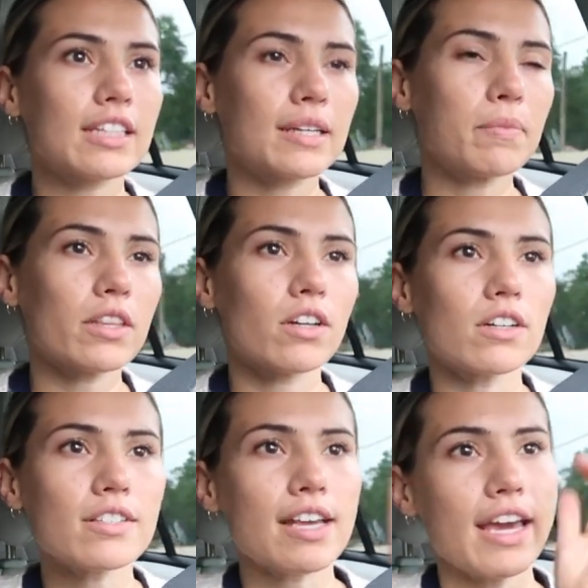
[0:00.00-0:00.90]
gonna be there
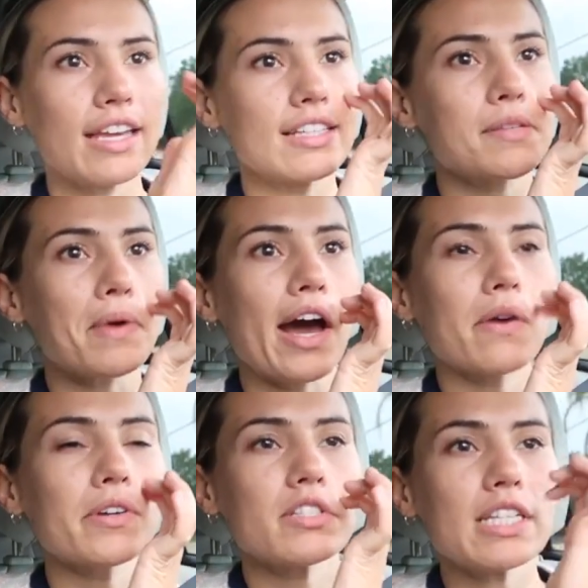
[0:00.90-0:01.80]
all day, get some
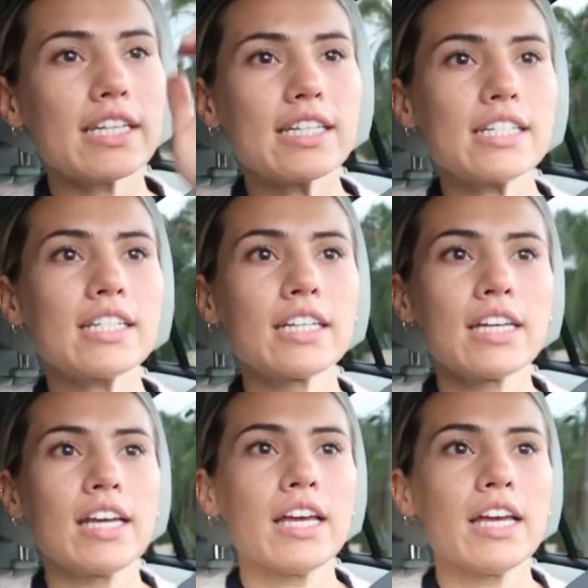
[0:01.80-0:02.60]
hours in.